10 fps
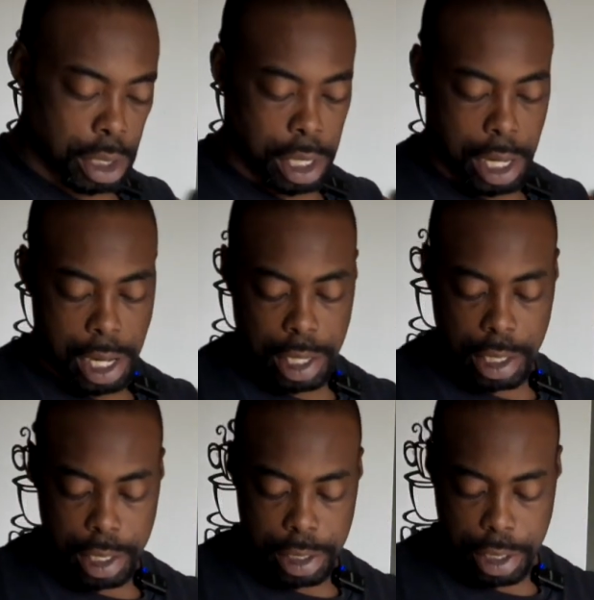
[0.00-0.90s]
and
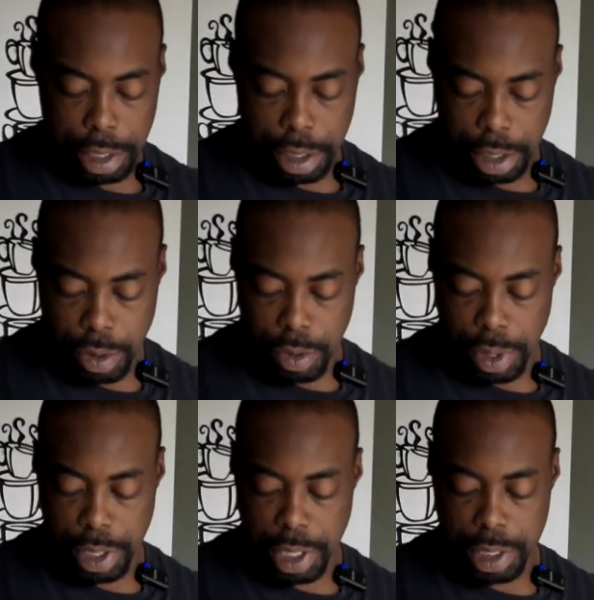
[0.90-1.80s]
let that go.
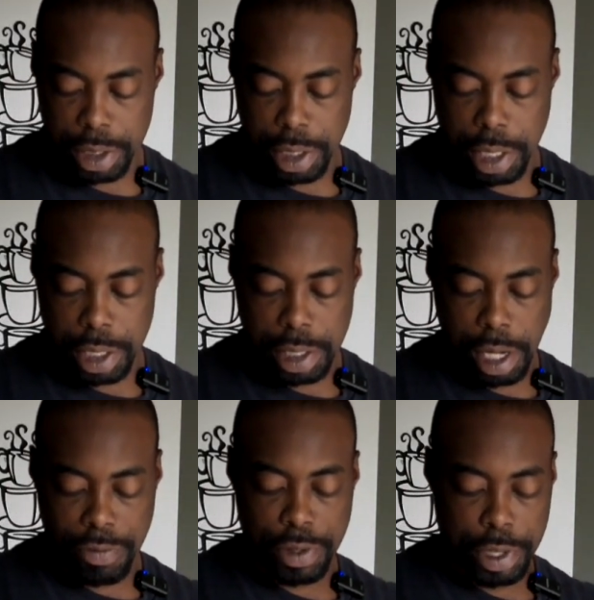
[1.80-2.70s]
And then it says
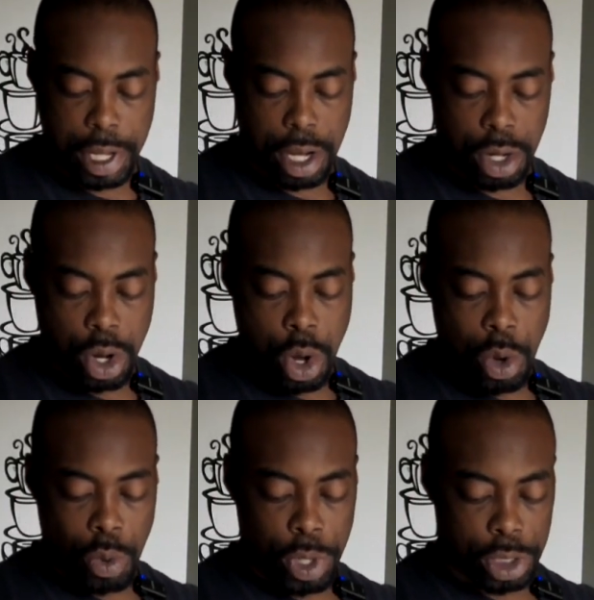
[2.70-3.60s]
after that,
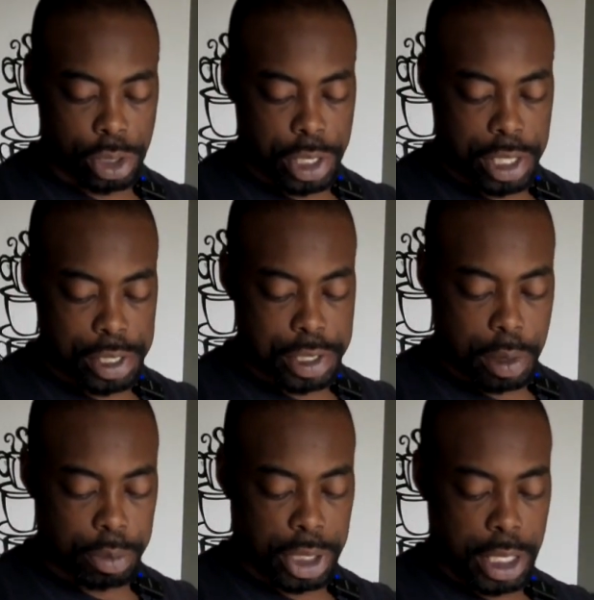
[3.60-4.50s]
when cooking is
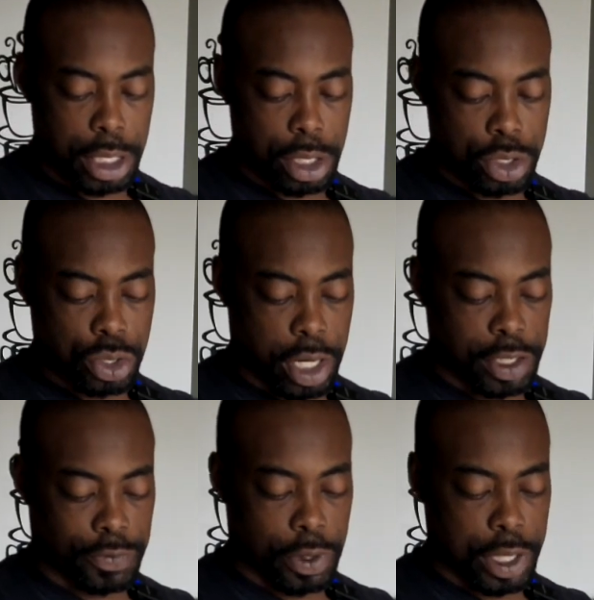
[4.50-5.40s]
complete,
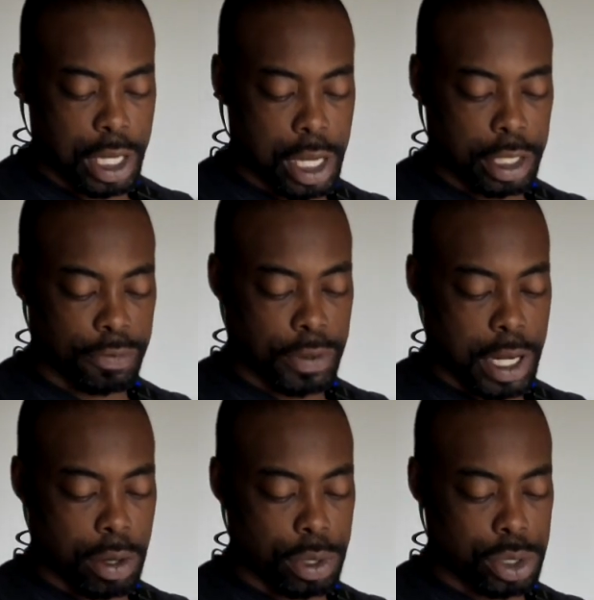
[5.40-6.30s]
transfer the
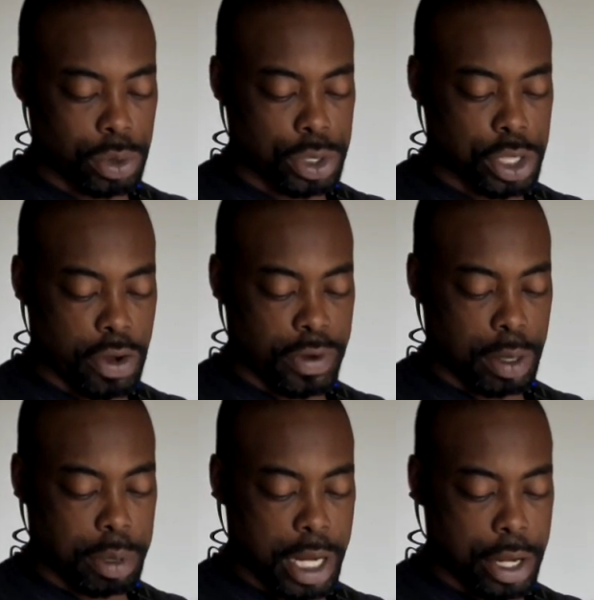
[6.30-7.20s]
cauliflower to a serving
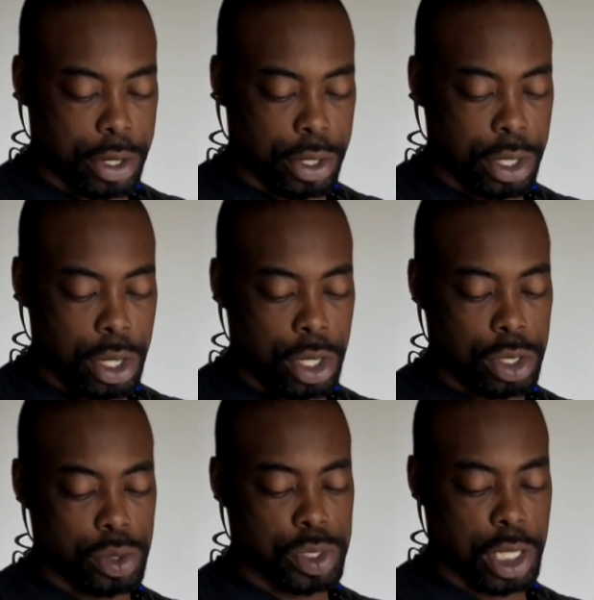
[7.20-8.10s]
platter
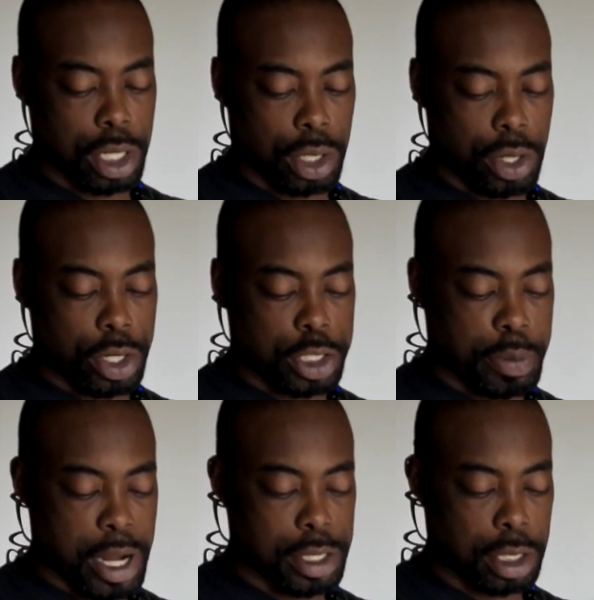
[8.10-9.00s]
using a large
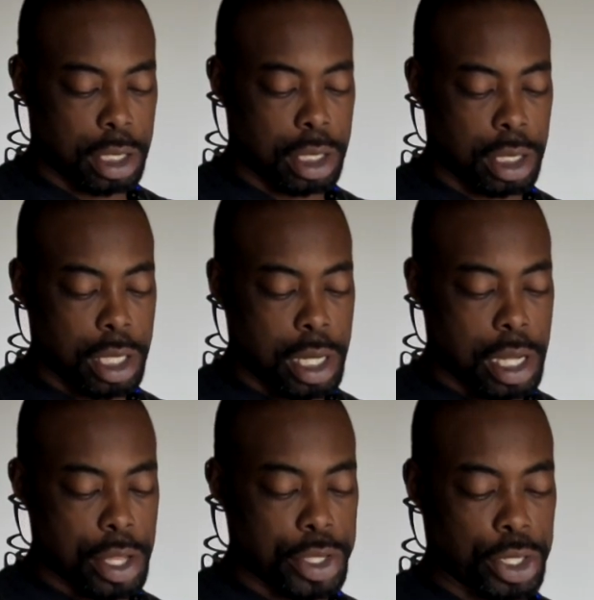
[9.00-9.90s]
spatula
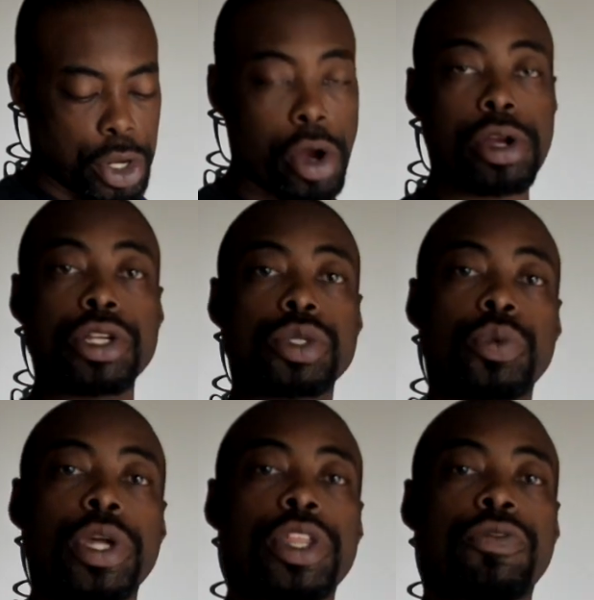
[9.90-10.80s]
and then garnish
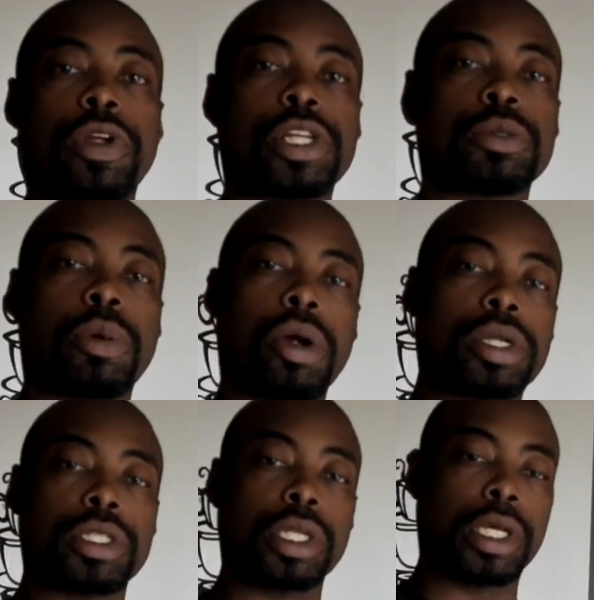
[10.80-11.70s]
with fresh
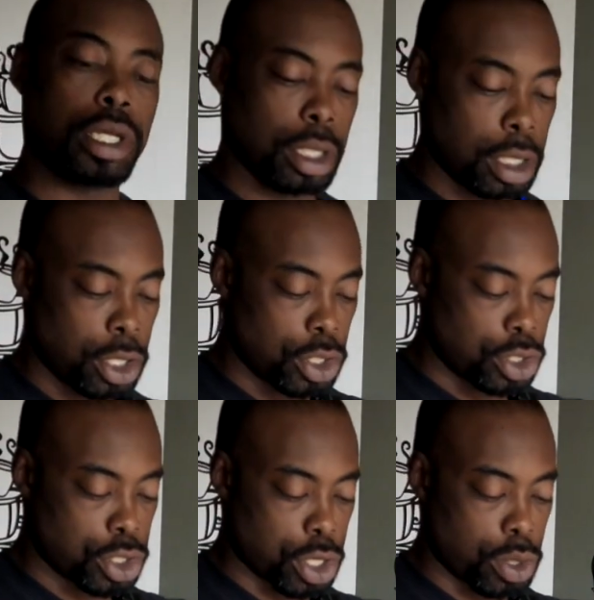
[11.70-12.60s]
parsley.
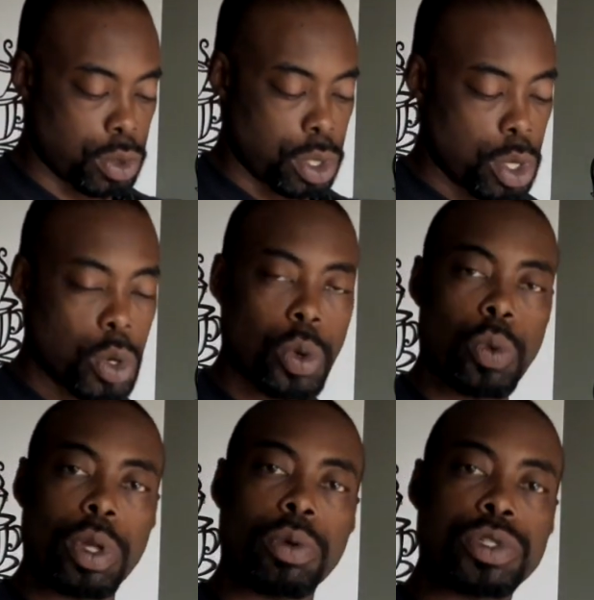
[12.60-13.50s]
So
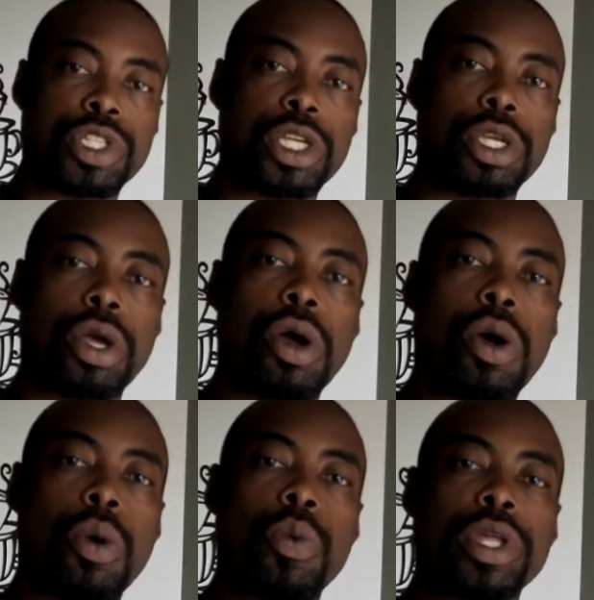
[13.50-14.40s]
we will see
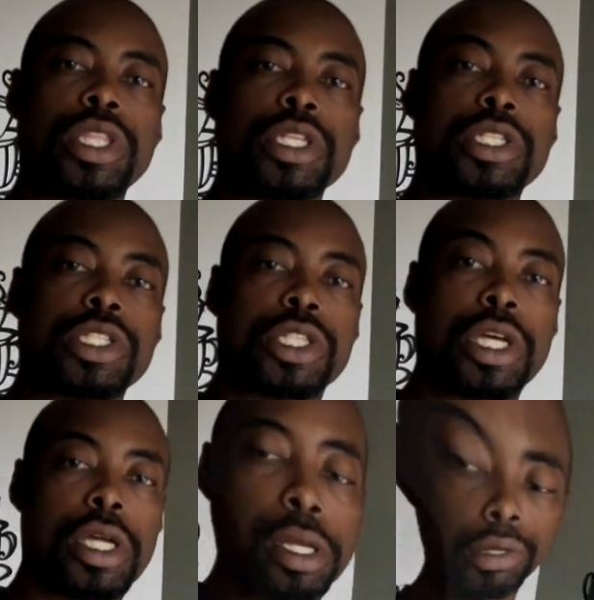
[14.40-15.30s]
y'all when this is
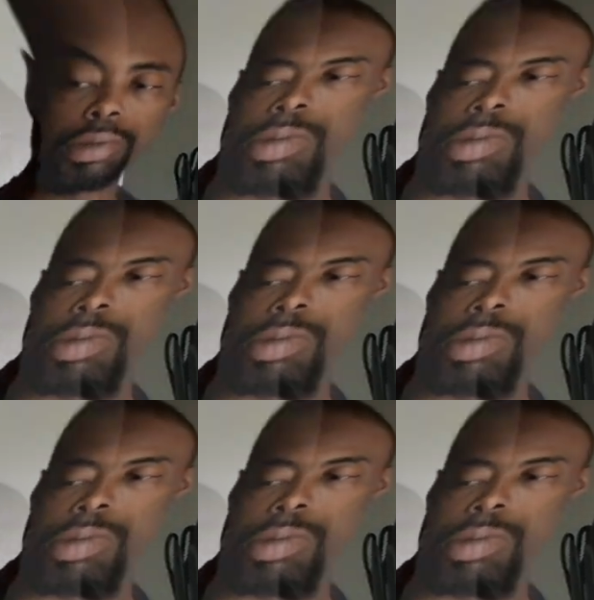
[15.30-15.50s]
done.